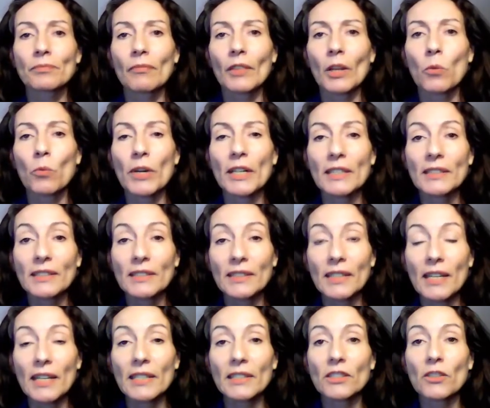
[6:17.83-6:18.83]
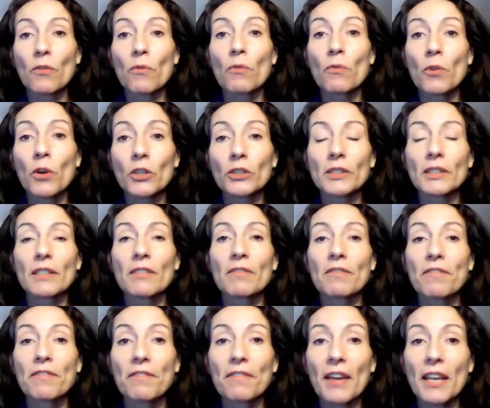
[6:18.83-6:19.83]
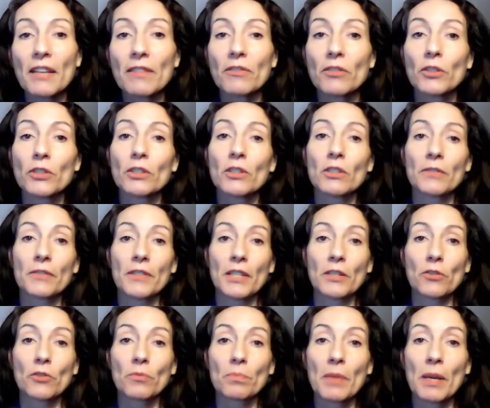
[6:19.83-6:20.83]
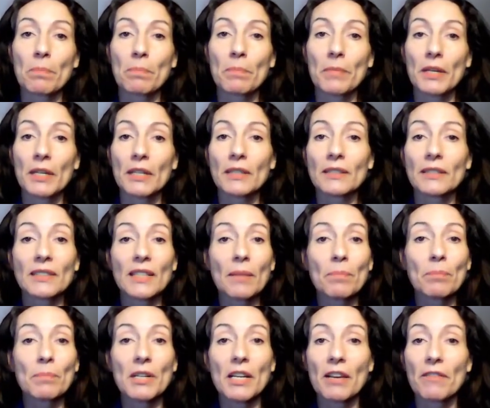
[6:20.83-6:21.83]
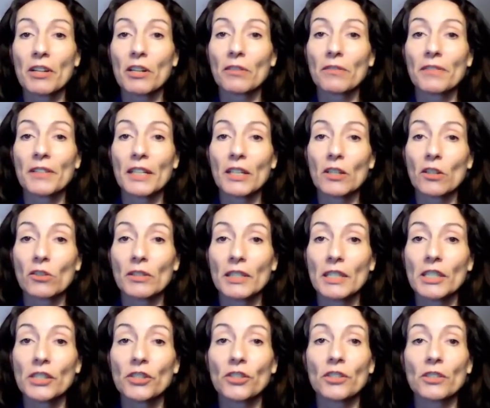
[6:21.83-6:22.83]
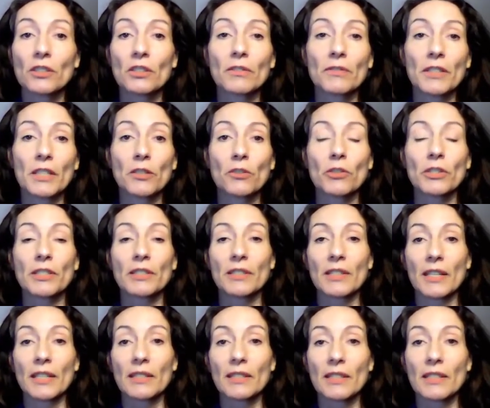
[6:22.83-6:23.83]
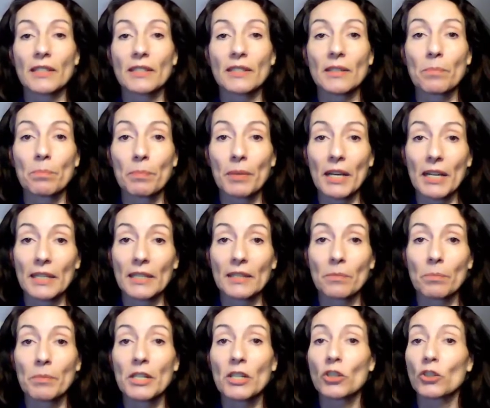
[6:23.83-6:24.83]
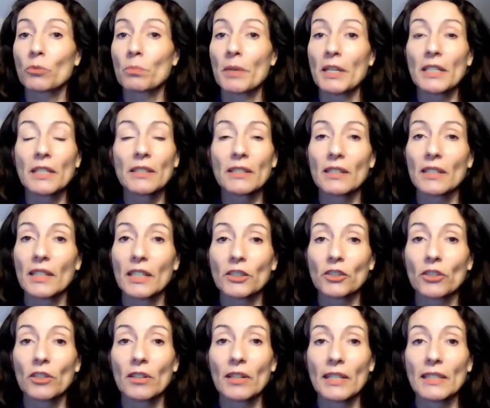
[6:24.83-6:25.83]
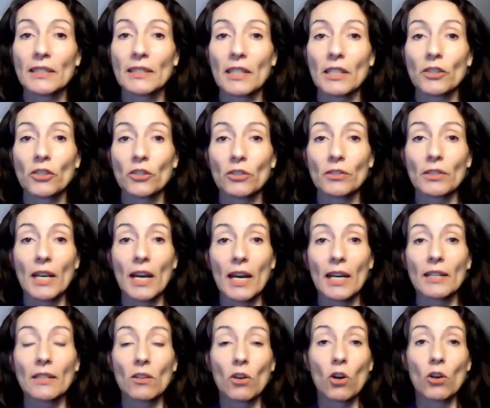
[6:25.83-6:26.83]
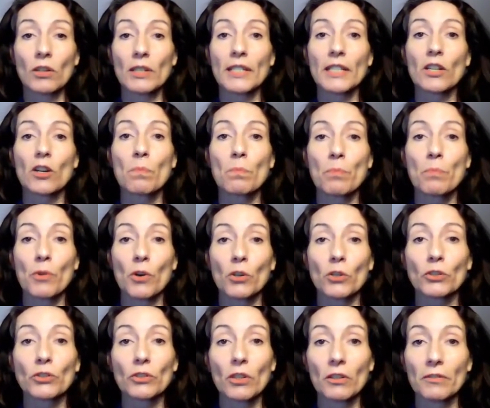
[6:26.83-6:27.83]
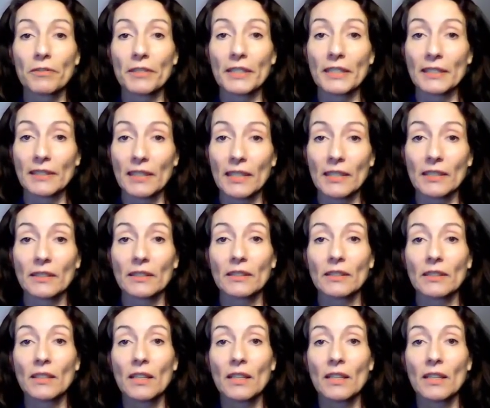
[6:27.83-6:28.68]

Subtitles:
When states vote in favor of the new member, some level of recognition of the new state is implied, because many international organizations are only composed of states.